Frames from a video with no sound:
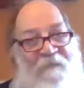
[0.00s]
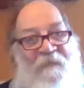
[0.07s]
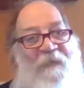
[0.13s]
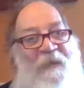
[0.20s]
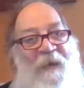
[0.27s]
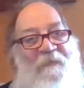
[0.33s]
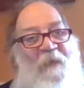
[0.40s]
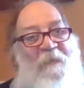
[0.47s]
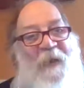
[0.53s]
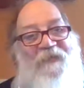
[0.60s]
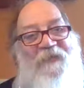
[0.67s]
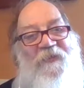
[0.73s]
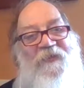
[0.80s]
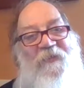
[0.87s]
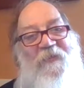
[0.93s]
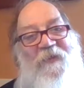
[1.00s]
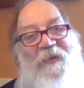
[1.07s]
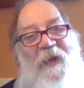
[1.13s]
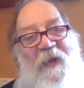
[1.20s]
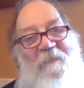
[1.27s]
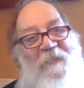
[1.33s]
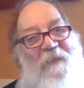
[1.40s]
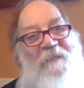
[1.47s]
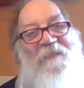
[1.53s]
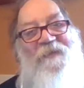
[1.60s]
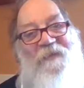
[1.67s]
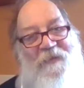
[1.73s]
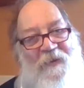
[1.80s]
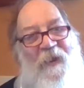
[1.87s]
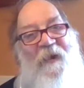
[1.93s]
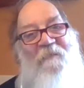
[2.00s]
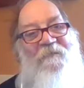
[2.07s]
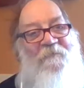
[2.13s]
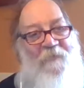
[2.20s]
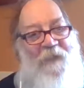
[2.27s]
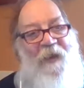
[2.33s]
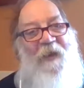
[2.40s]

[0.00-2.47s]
after about the 3rd time, people just left me